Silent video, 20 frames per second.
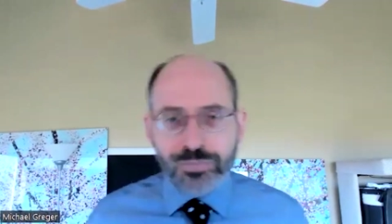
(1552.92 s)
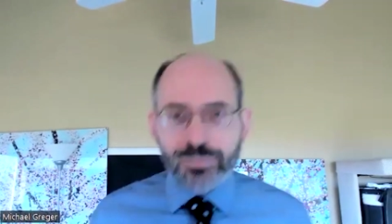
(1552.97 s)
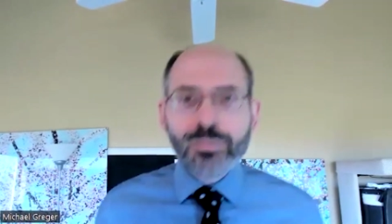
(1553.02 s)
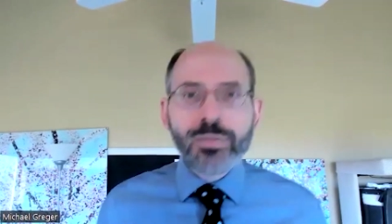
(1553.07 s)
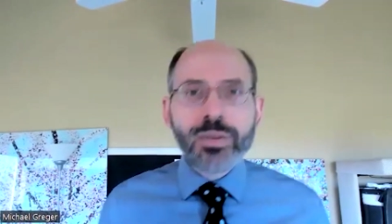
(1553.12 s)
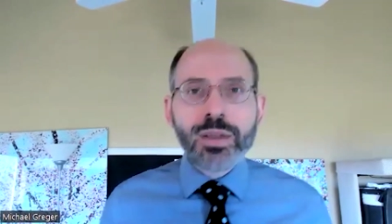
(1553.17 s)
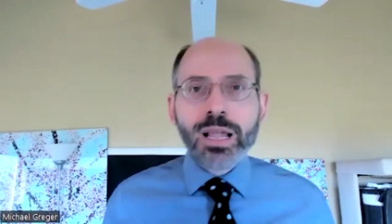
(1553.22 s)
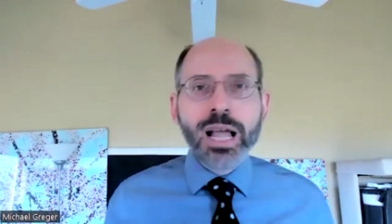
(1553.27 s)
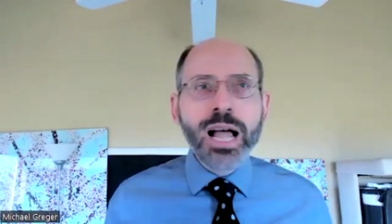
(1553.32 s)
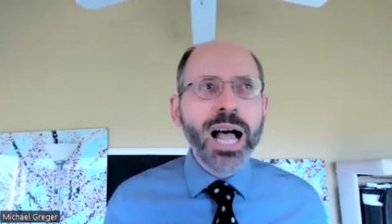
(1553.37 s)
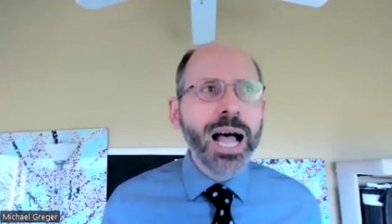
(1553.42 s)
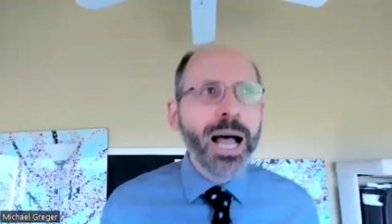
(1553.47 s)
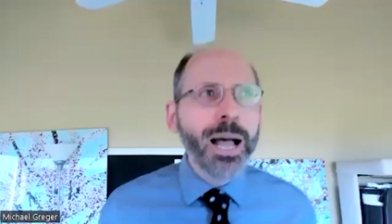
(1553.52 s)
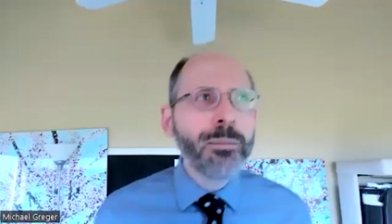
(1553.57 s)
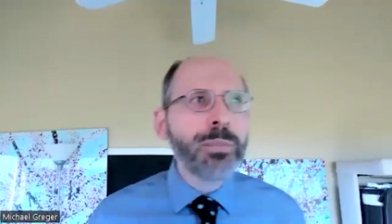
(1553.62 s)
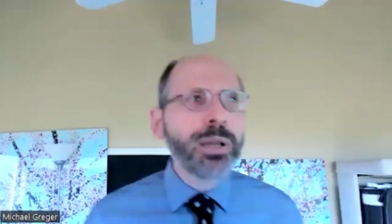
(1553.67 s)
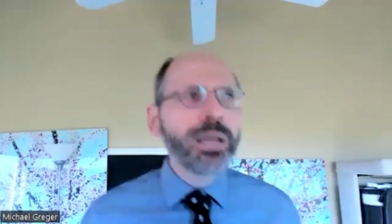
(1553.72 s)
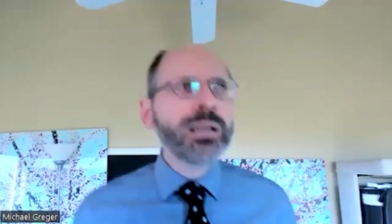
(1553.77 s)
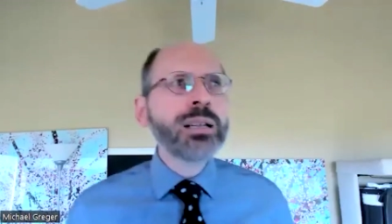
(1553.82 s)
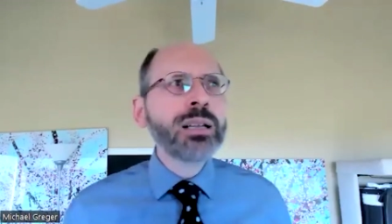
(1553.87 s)

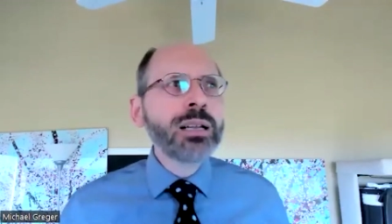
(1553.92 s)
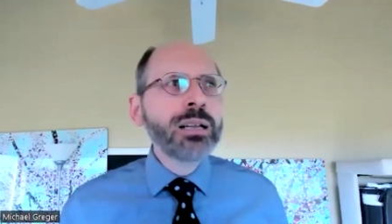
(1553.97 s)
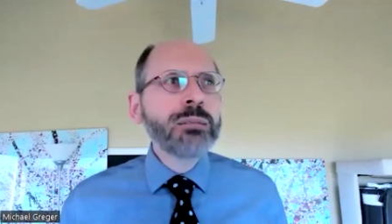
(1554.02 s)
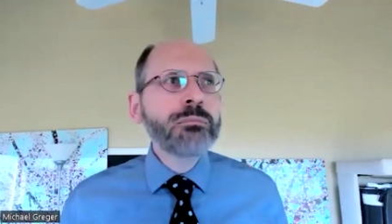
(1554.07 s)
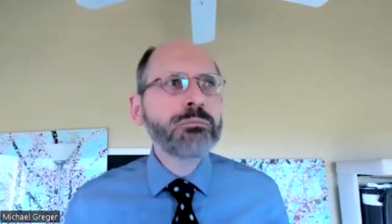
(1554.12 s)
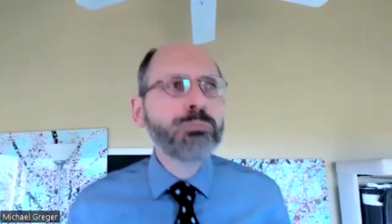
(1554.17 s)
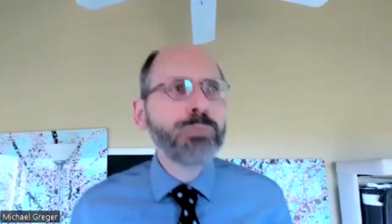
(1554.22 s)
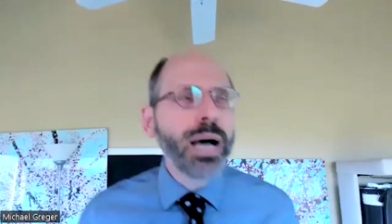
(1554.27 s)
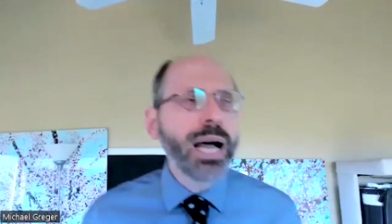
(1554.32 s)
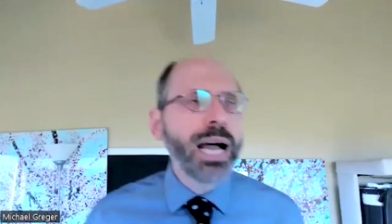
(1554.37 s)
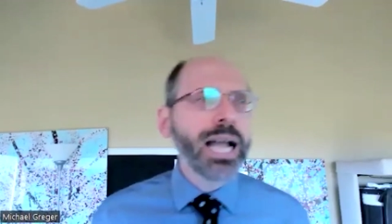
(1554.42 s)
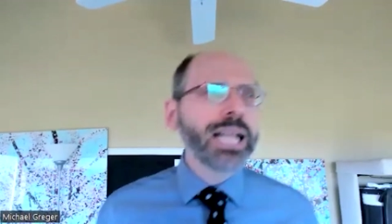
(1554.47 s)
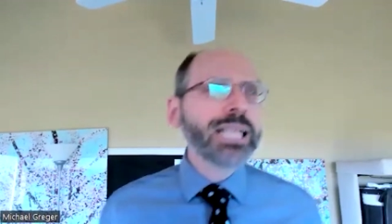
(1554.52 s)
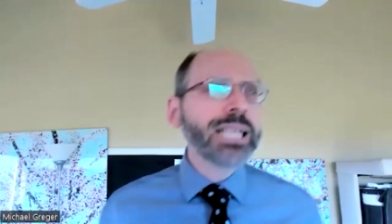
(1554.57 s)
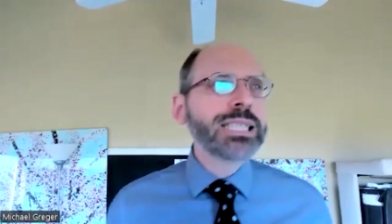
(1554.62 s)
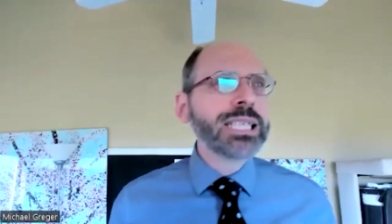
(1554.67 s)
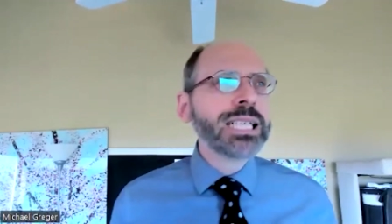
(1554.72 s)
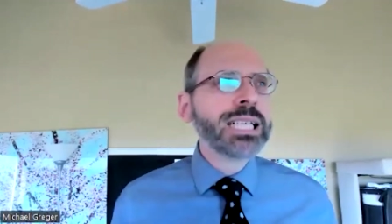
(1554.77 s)
but